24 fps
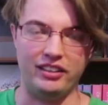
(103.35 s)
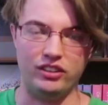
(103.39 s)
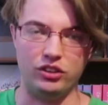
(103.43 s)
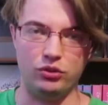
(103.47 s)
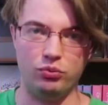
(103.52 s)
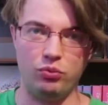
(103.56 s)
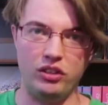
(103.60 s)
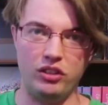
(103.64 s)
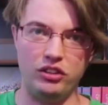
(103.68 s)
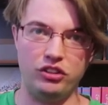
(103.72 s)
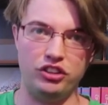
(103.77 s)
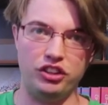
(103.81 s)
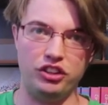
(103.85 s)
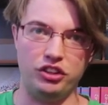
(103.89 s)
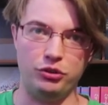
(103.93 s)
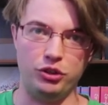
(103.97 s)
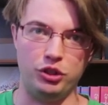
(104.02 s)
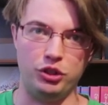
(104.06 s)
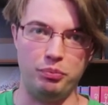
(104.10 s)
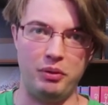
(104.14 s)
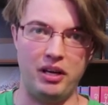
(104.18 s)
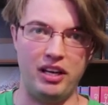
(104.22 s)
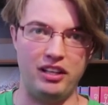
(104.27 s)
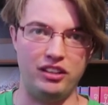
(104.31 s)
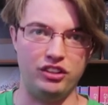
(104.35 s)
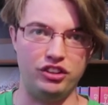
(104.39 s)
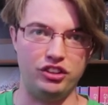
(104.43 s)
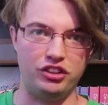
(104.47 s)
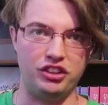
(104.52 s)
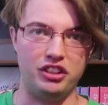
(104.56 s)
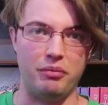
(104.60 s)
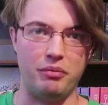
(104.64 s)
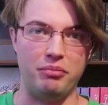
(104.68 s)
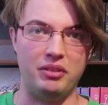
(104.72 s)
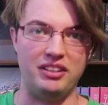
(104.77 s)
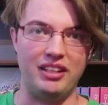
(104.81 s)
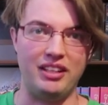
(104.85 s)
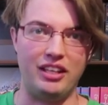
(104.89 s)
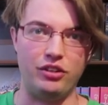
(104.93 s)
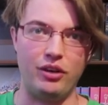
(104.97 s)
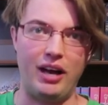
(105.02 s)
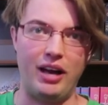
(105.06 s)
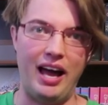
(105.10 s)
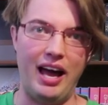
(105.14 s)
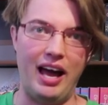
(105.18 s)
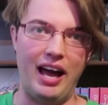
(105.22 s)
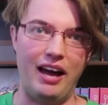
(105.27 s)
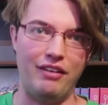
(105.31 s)
There's 1 or 2 spells or something that you
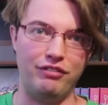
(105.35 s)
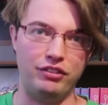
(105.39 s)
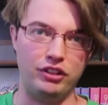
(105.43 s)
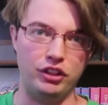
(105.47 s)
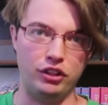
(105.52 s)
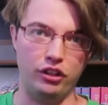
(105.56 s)
have